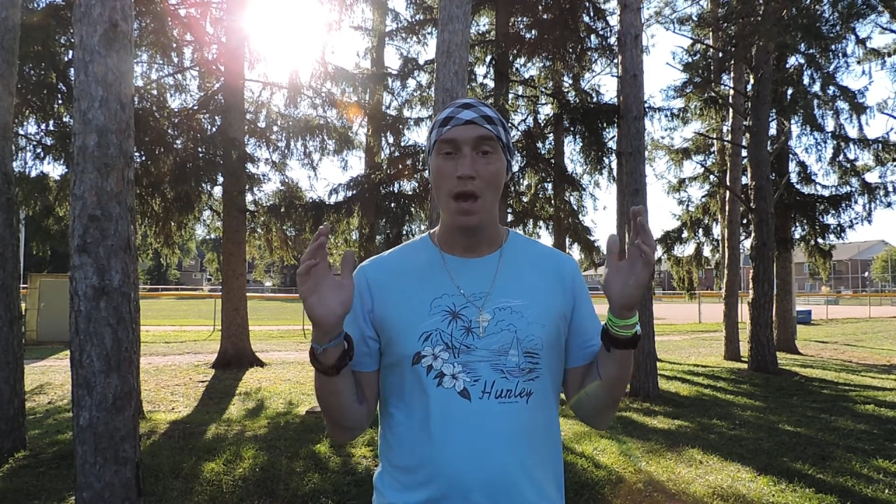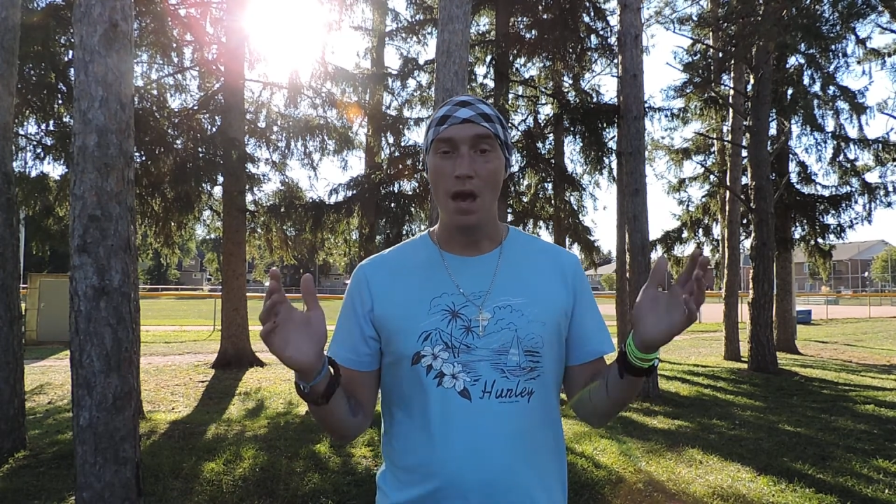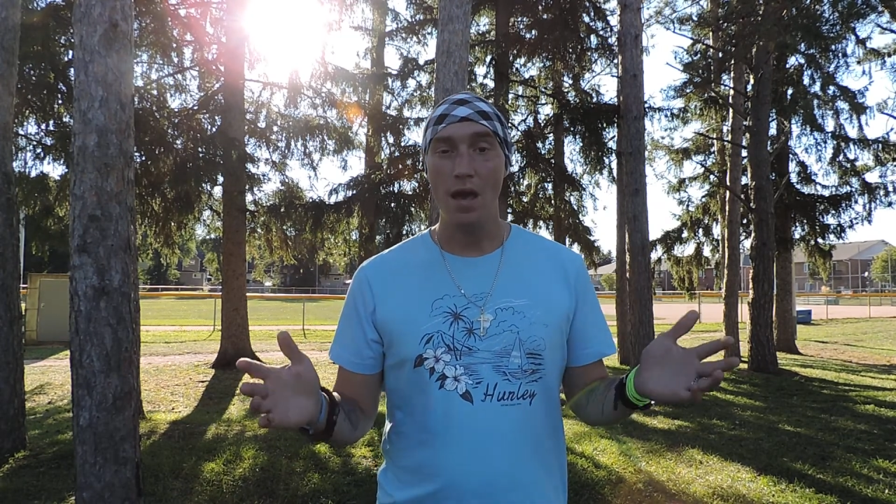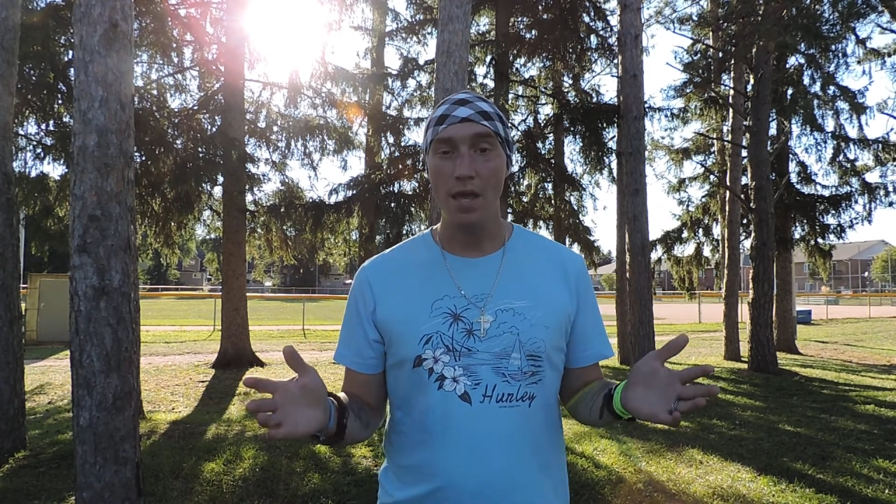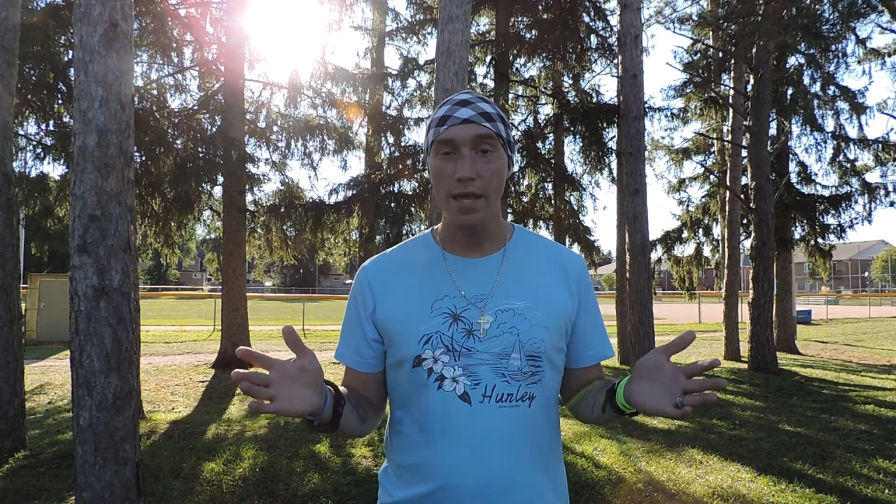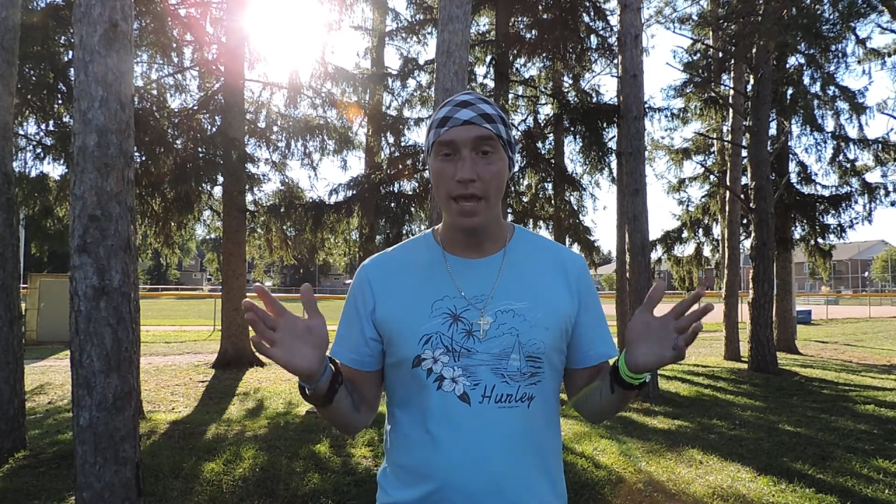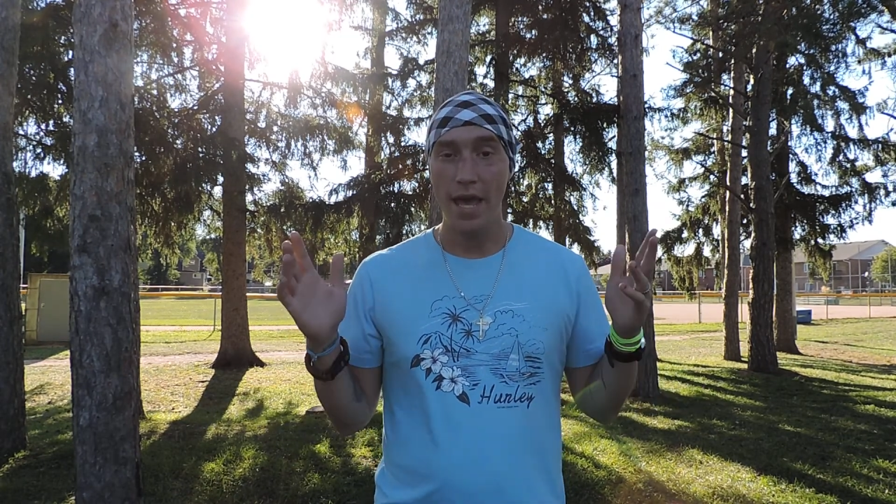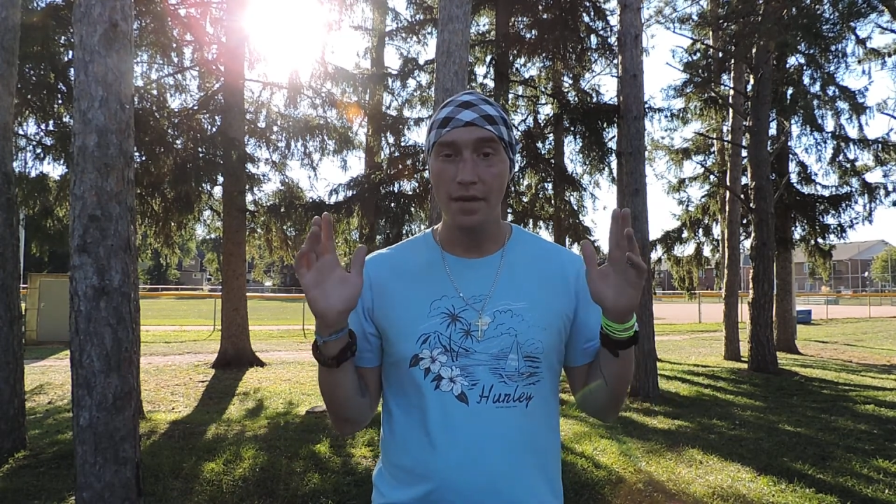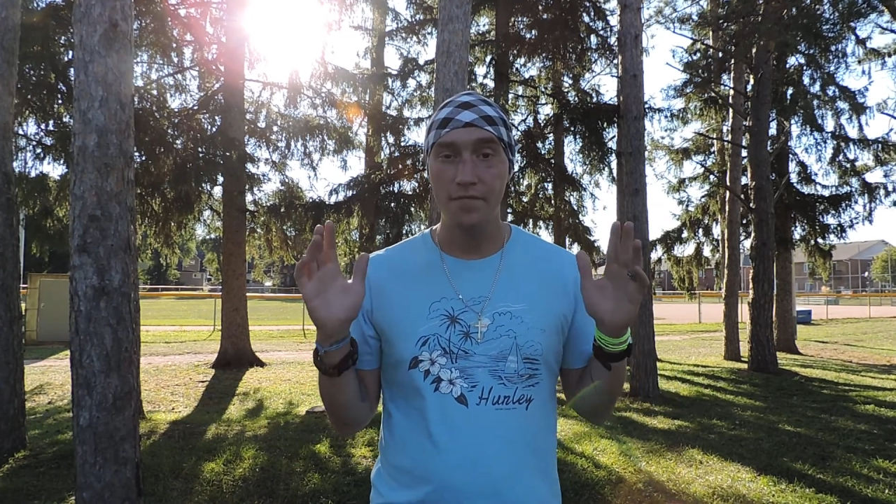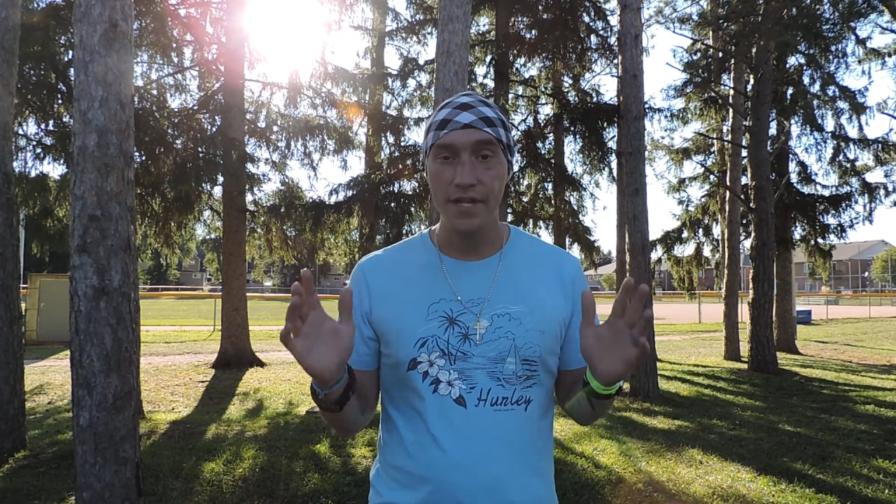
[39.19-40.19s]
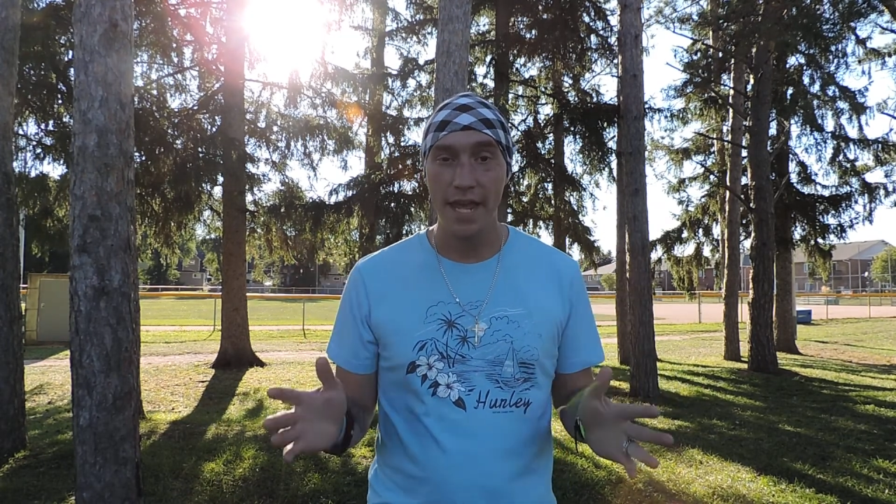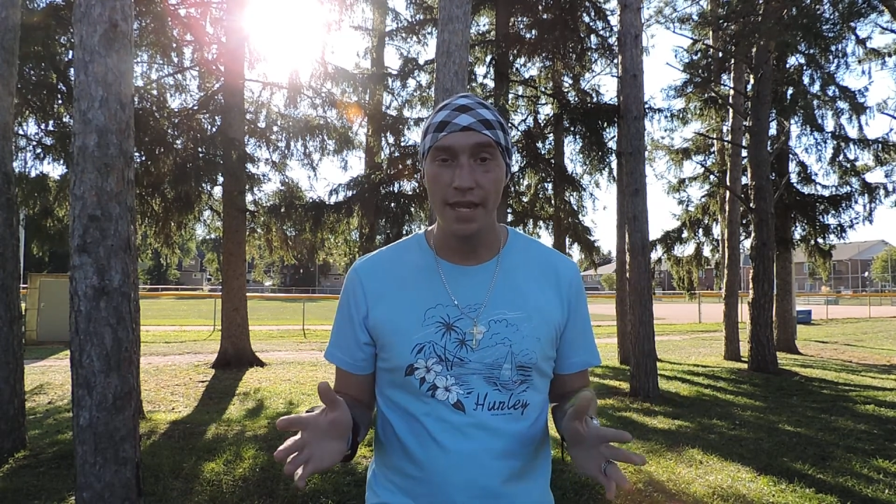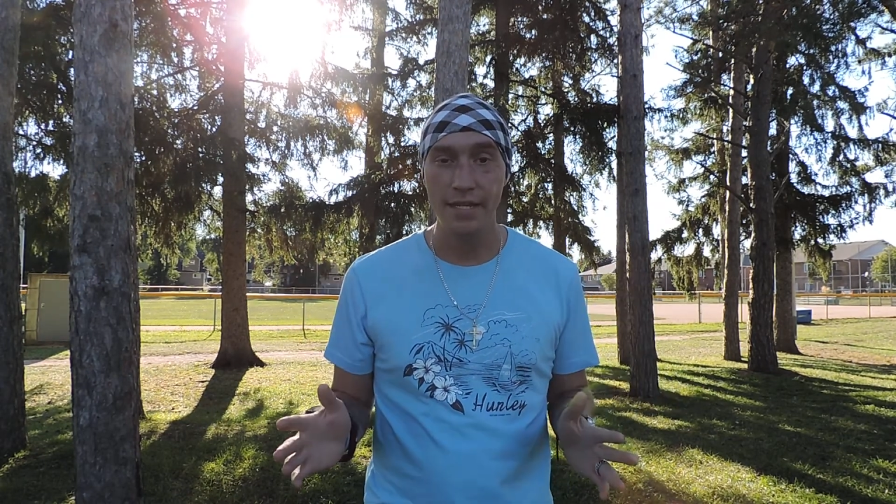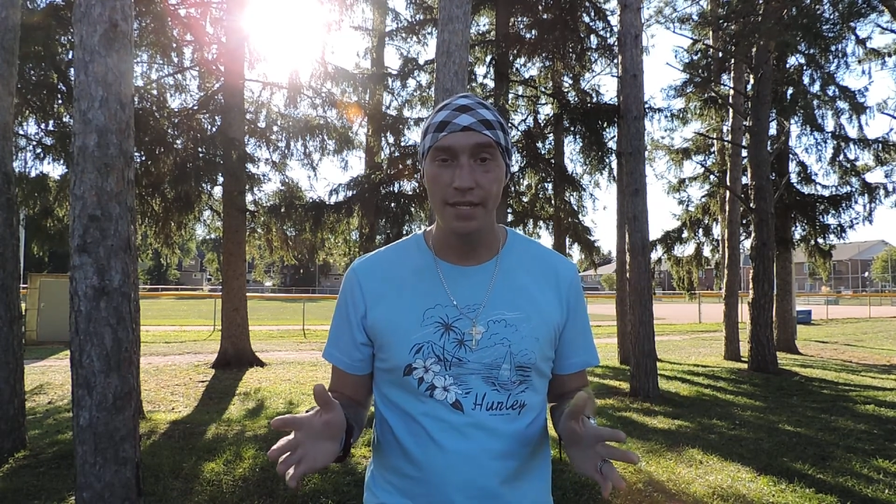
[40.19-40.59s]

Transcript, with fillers: I have ten